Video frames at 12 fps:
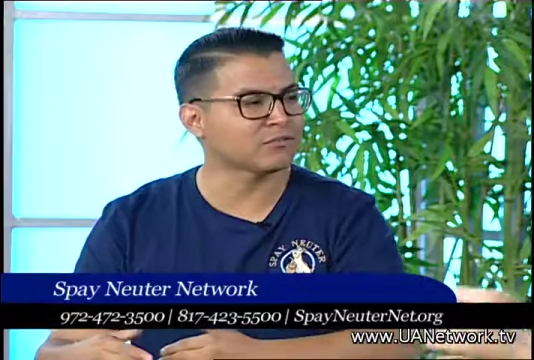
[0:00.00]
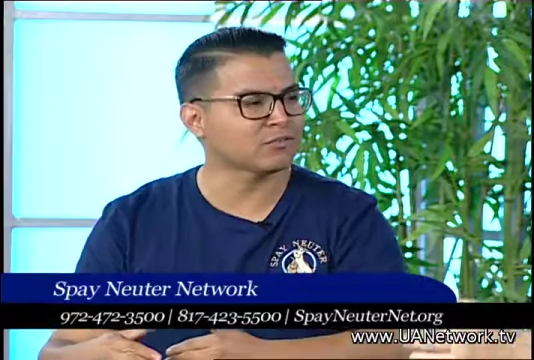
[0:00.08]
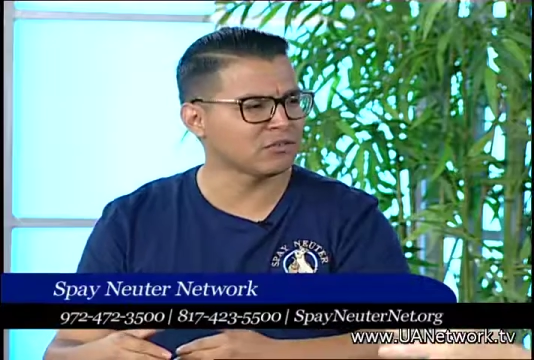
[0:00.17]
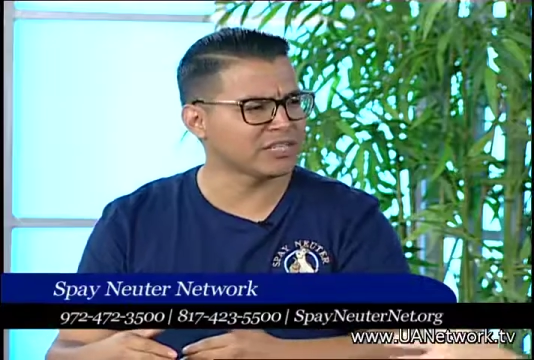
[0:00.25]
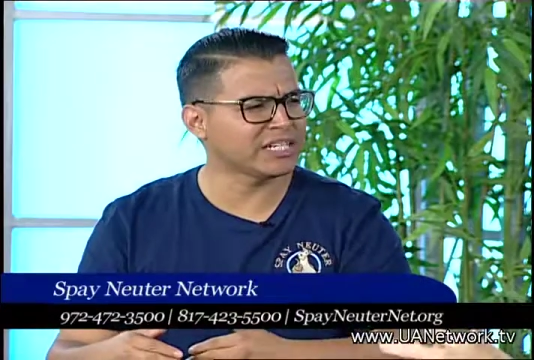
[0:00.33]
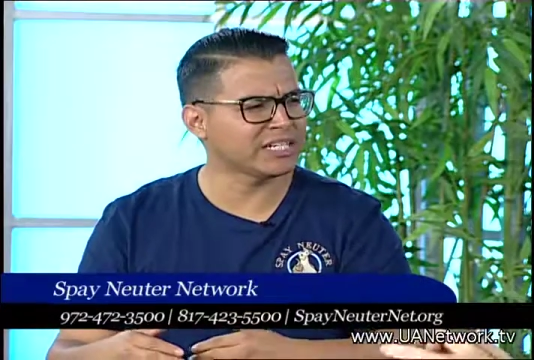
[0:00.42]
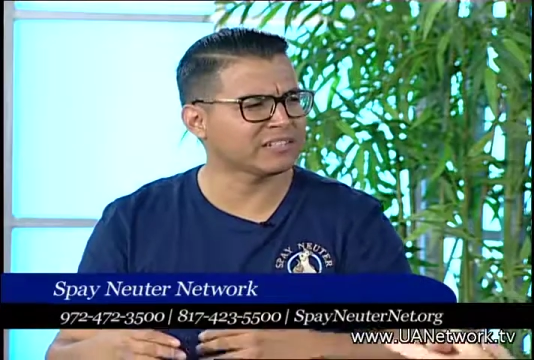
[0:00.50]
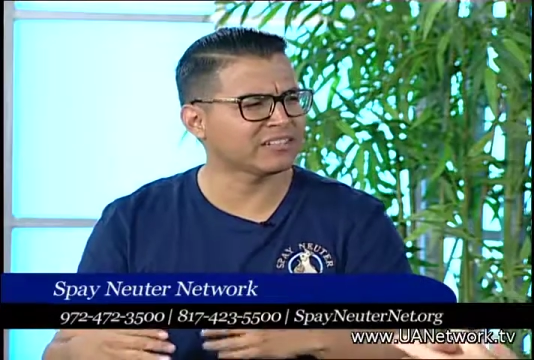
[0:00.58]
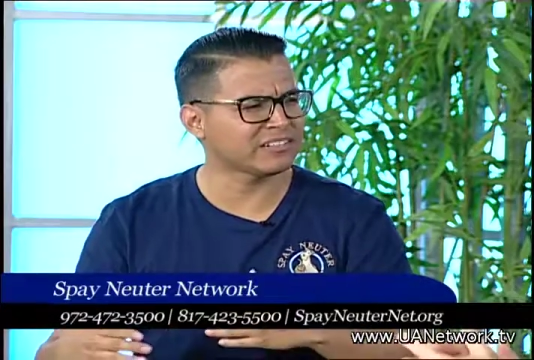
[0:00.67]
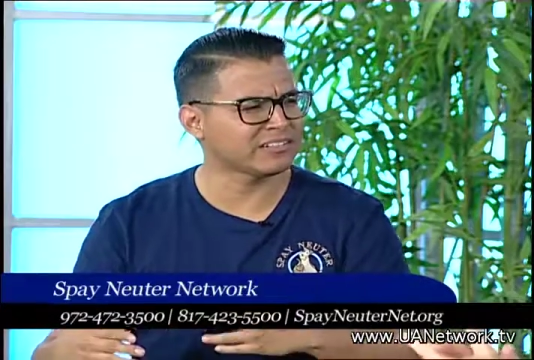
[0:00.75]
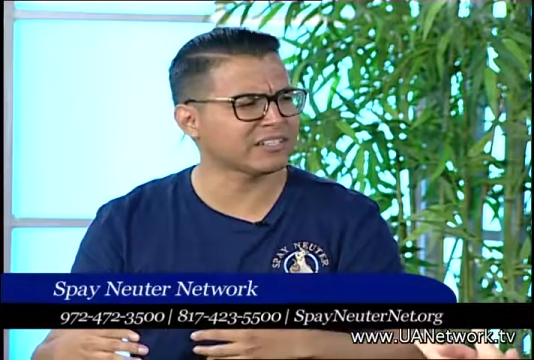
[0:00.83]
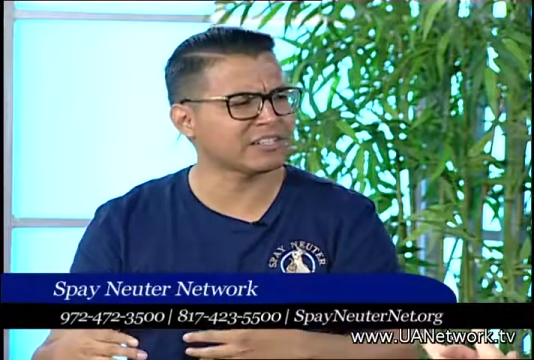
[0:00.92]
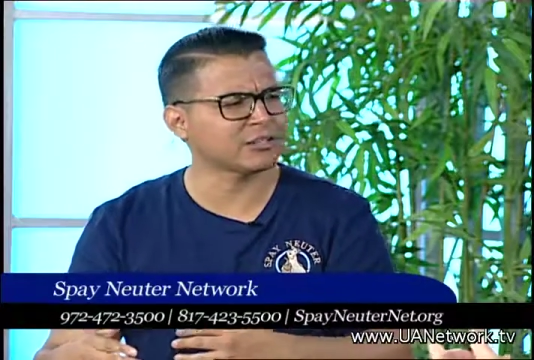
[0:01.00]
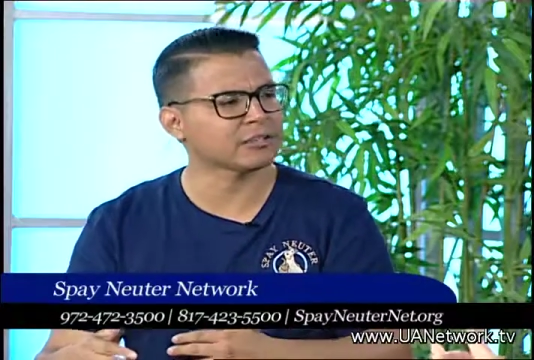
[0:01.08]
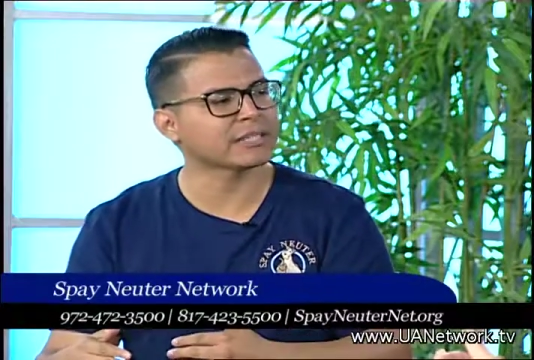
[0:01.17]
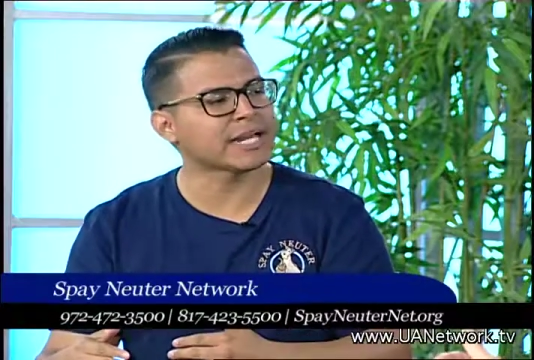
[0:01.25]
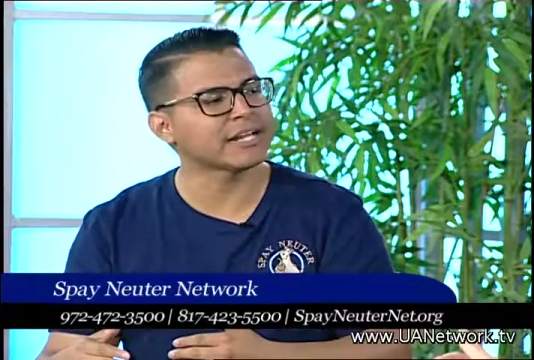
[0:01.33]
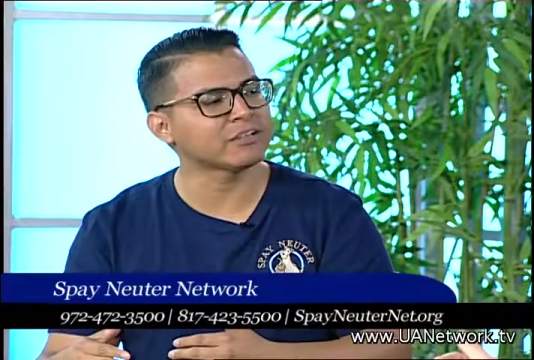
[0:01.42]
to getting
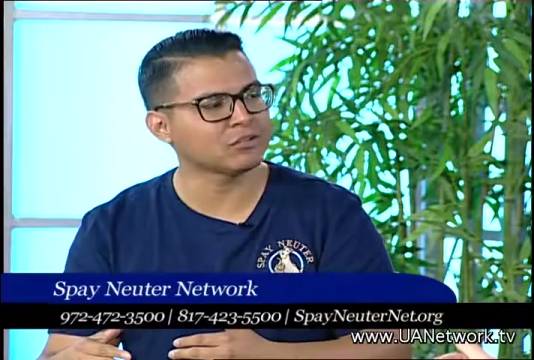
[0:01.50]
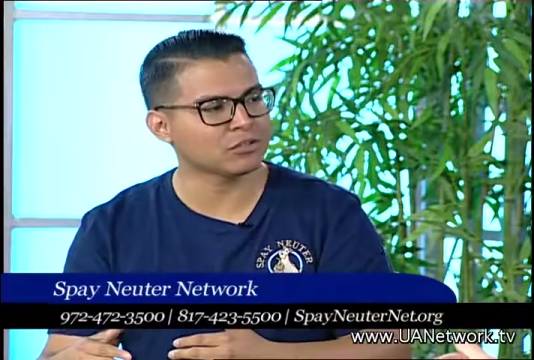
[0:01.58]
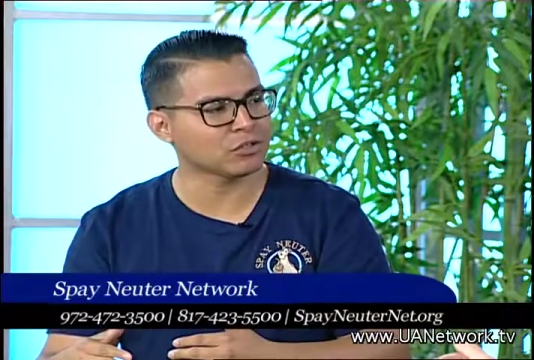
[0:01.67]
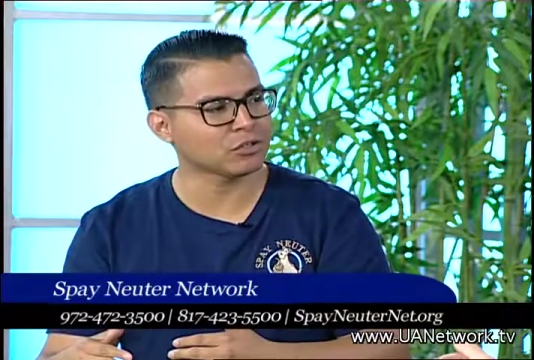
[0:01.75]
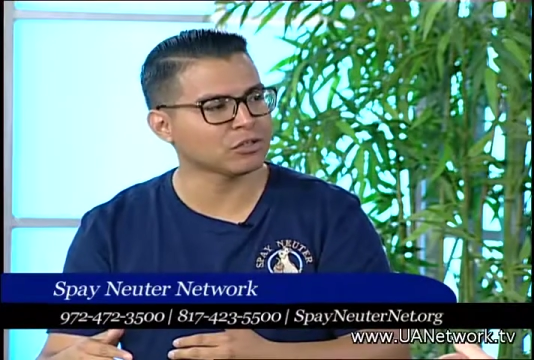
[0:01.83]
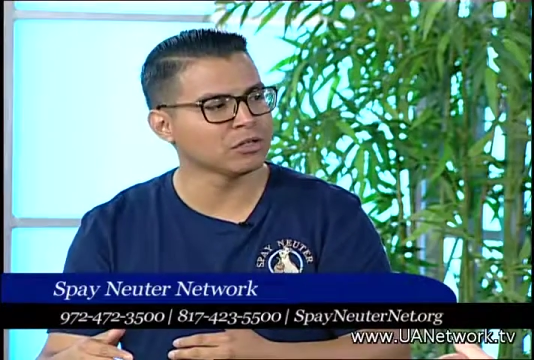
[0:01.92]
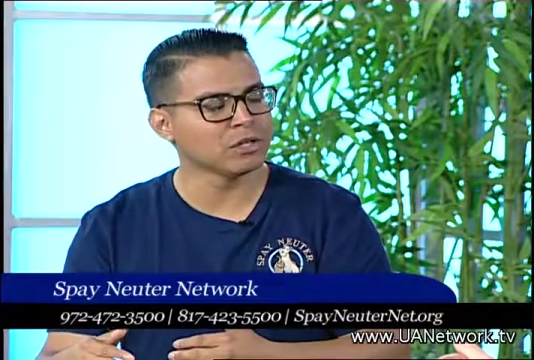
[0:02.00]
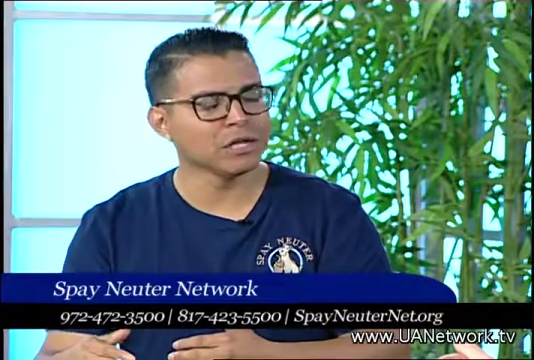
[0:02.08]
testicular cancer.